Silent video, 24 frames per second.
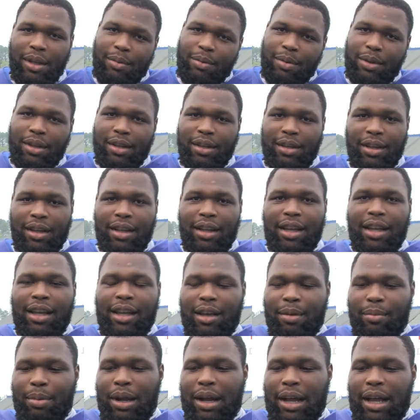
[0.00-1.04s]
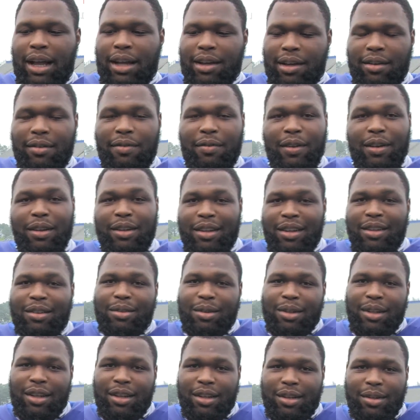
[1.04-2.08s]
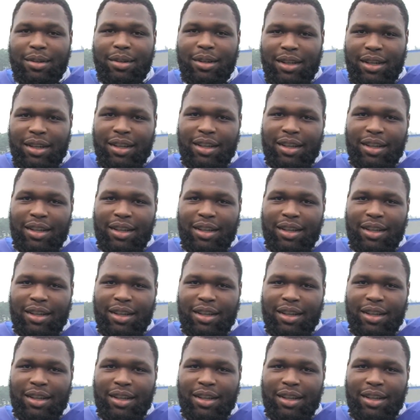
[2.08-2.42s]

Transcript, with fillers: I mean. But I got a good feeling in what they'll do.